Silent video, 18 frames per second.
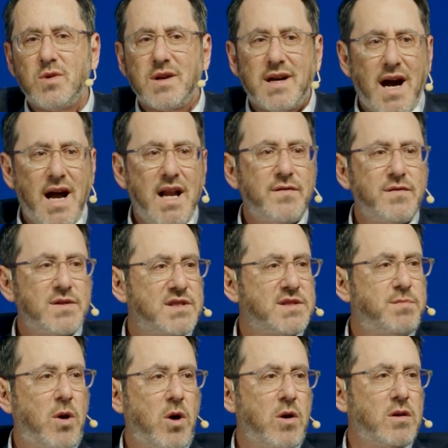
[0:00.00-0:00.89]
we're kind of a
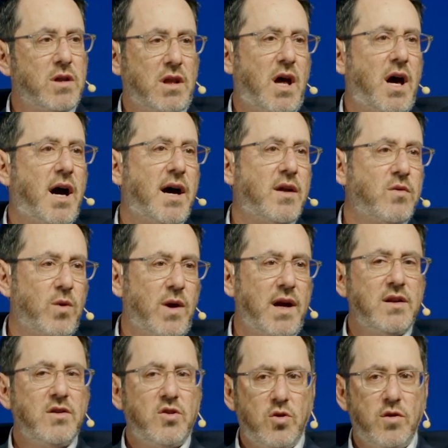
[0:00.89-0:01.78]
smart lot,
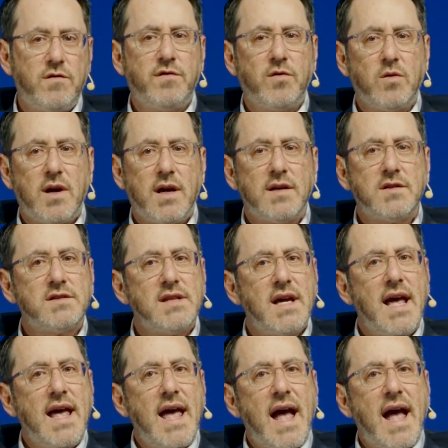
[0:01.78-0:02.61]
right? Good for us.